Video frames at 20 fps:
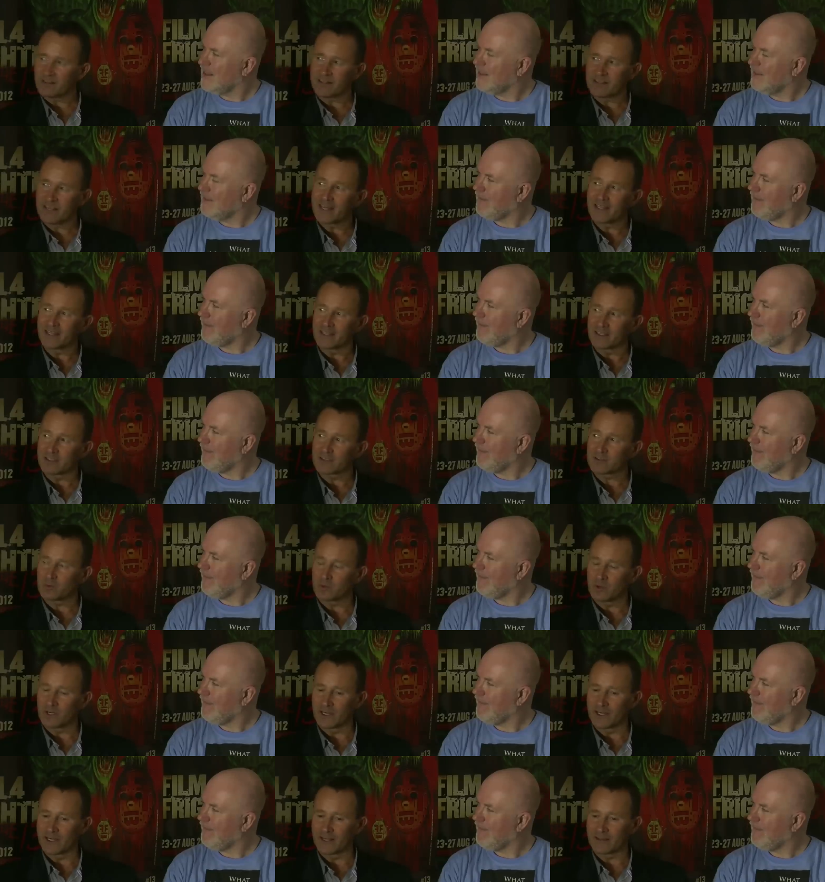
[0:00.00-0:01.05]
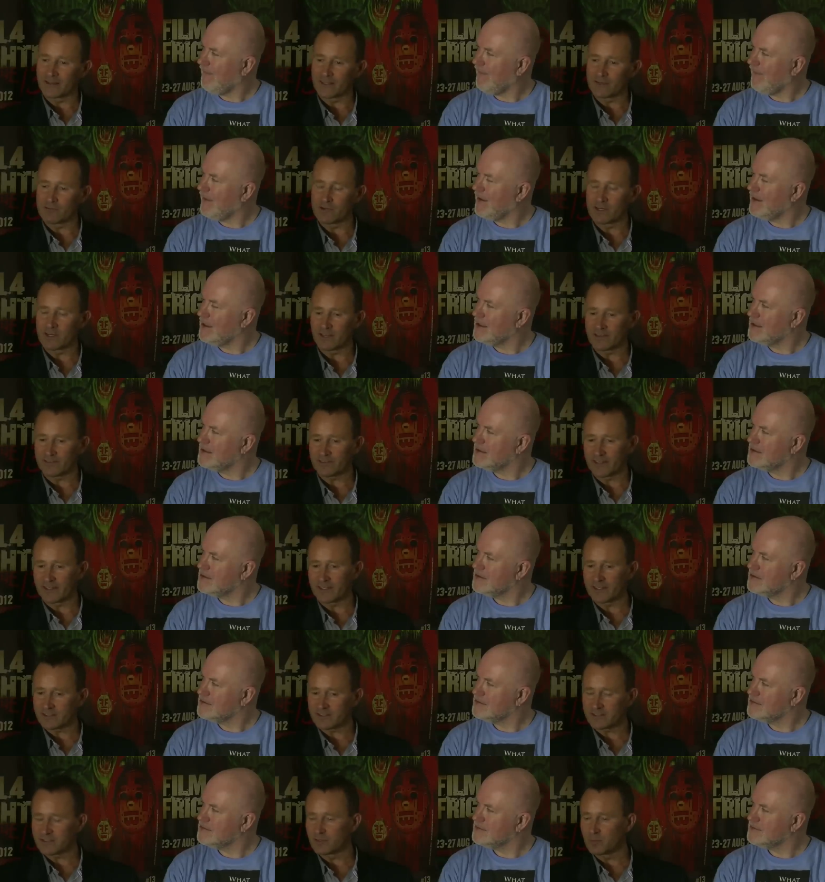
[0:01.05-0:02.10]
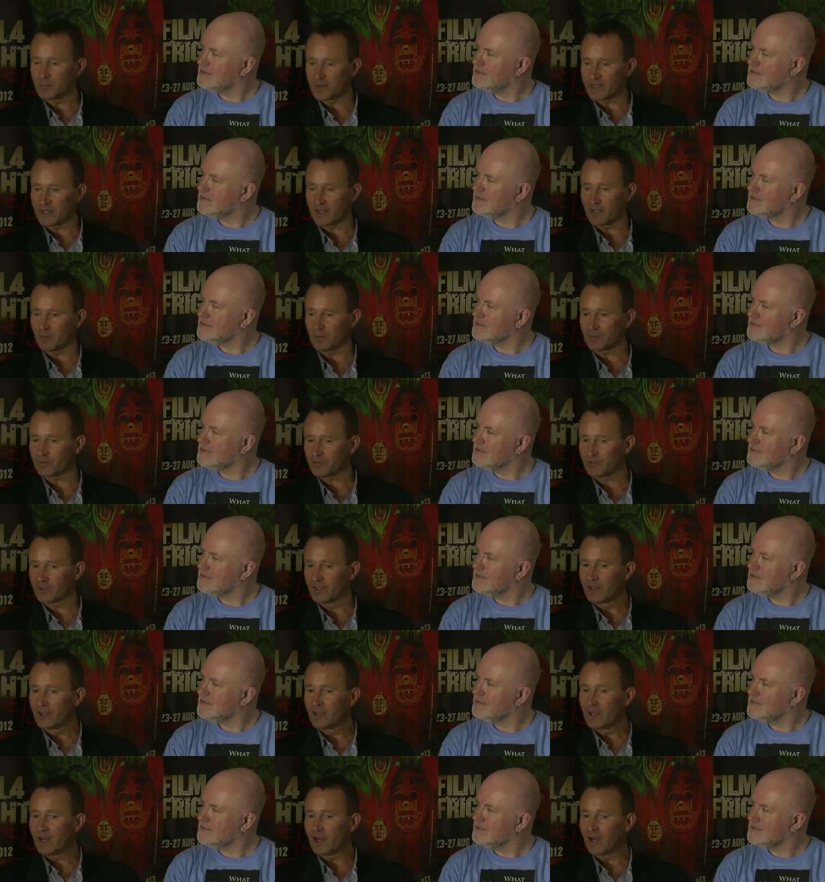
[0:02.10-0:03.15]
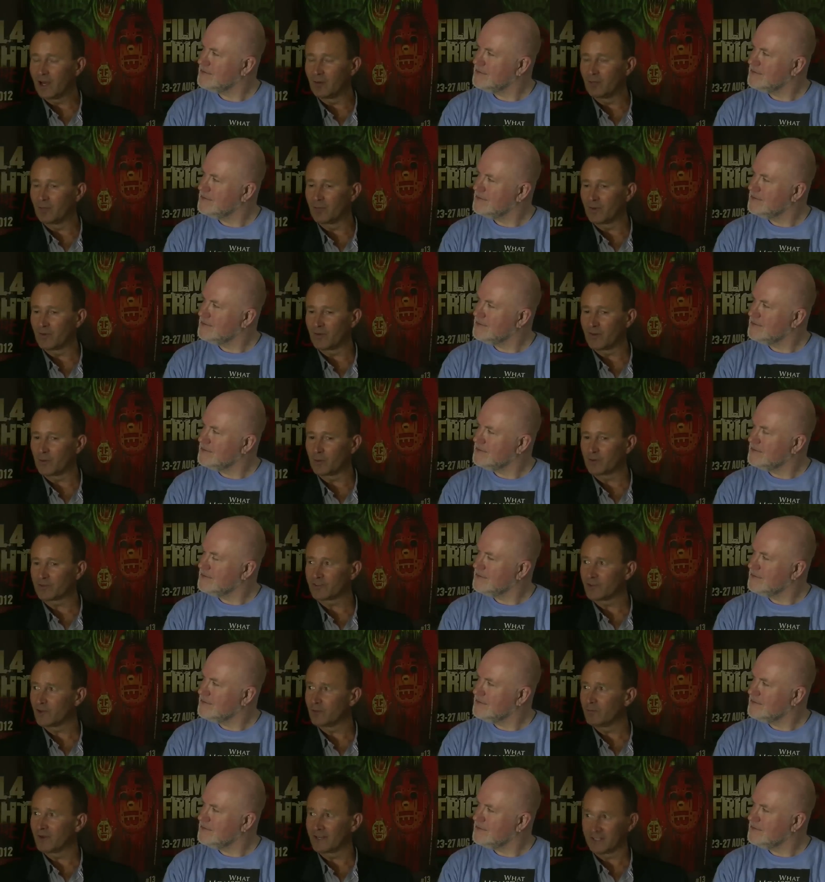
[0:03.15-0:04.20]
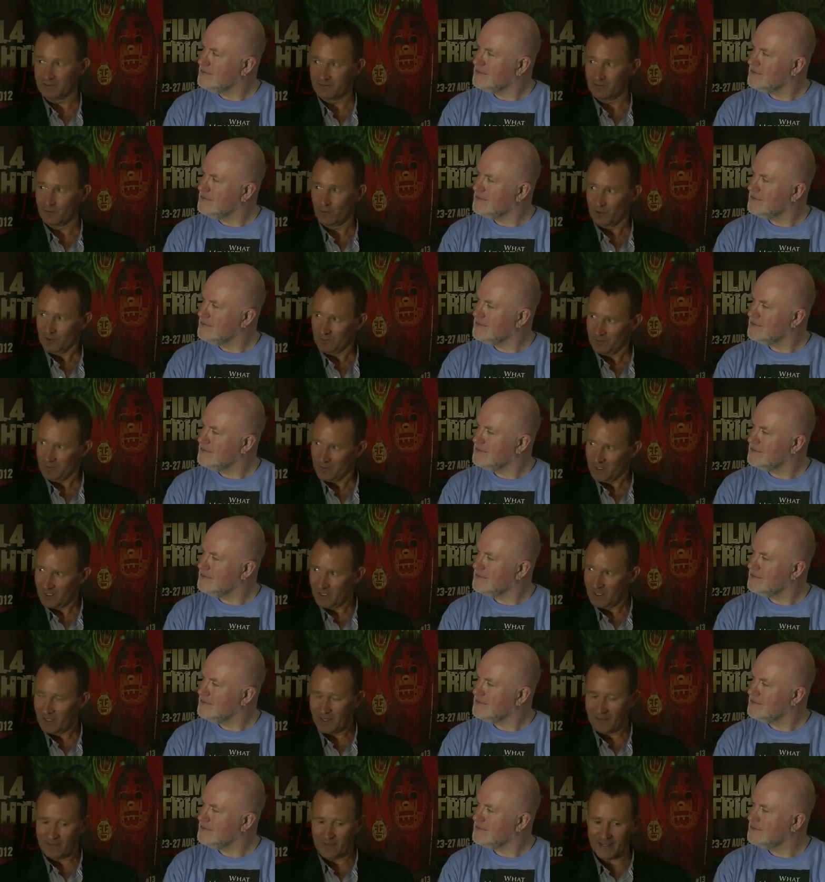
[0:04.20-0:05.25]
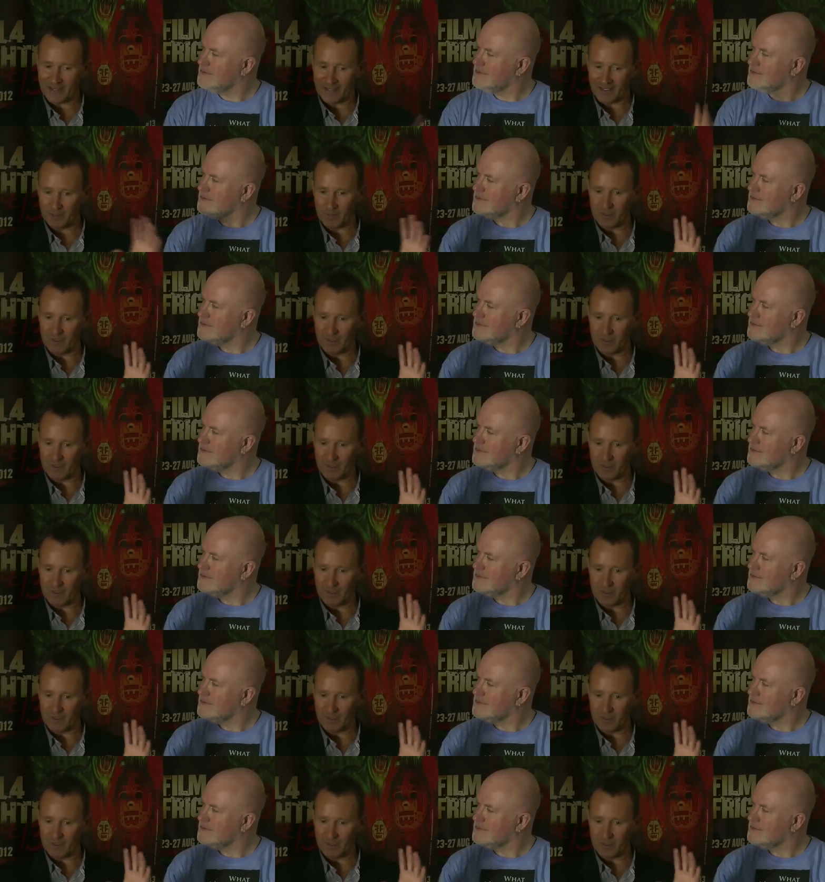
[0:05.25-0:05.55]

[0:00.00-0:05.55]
Speaker 1: at the end where they realised they needed to do pickups. Um, but there was no money for them. Yeah. And they had a